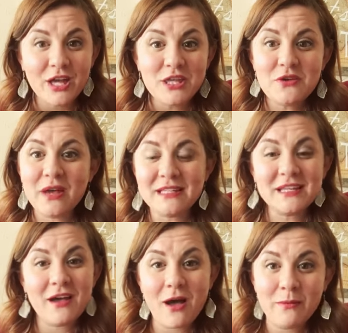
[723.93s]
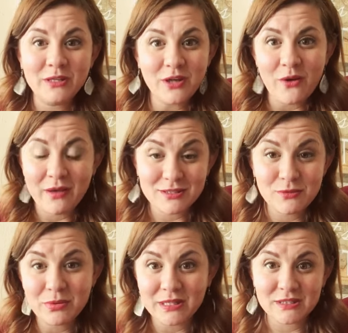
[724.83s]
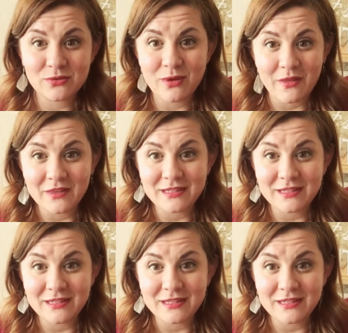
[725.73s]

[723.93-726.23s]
you get to come and go as you please throughout the